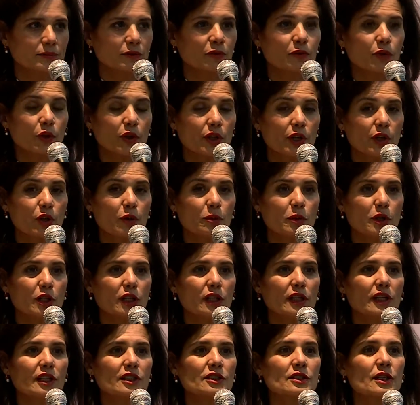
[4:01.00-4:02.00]
for the
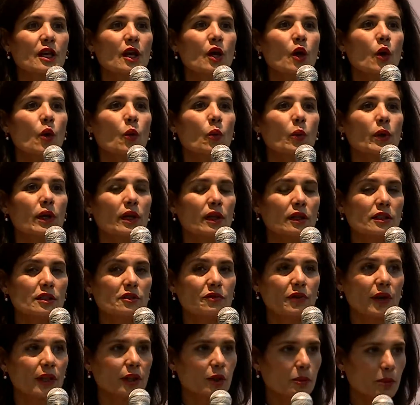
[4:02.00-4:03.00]
community, is we
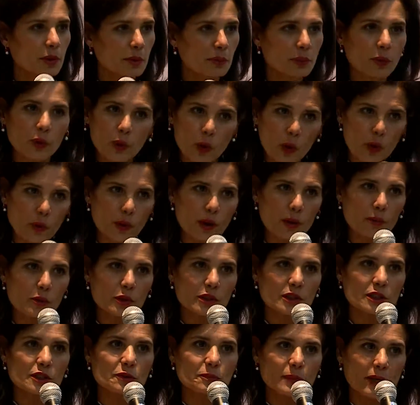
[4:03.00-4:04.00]
developed a program
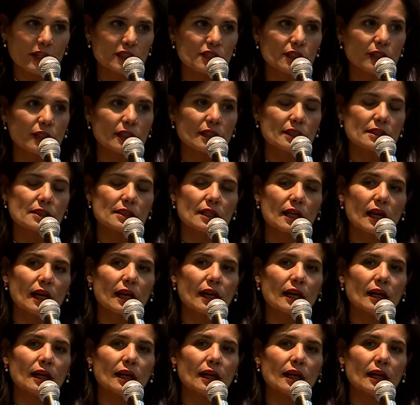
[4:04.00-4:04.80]
with specialists,